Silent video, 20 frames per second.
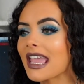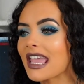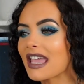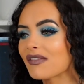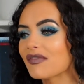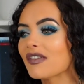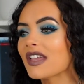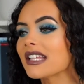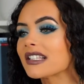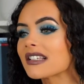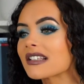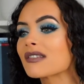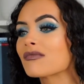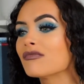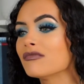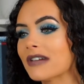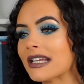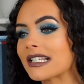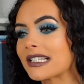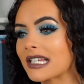if it
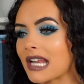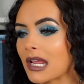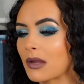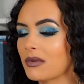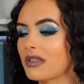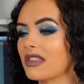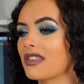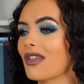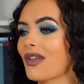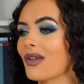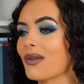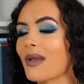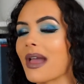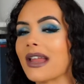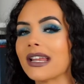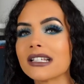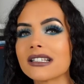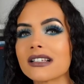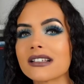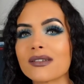doesn't resonate with you
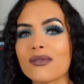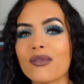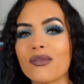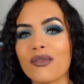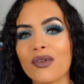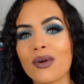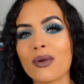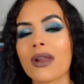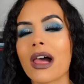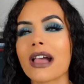and it doesn't feel